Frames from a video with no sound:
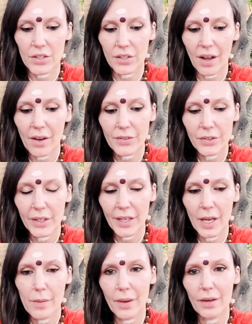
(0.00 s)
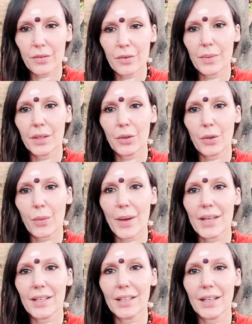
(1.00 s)
So after I came back from Inner
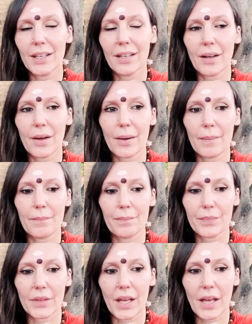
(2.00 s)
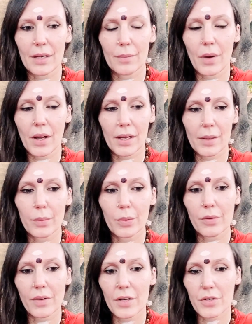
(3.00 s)
Awakening, and my
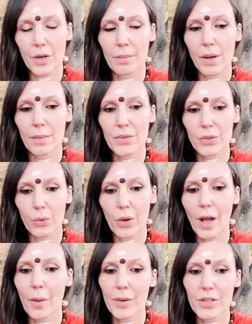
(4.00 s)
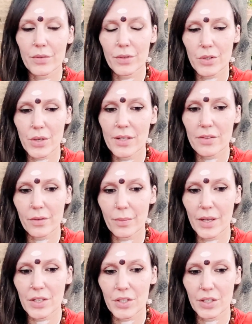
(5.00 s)
Purvashram mum saw how much of a
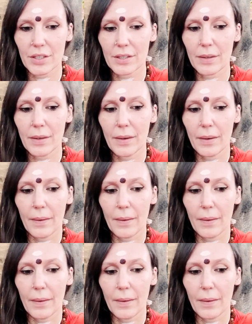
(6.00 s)
transformation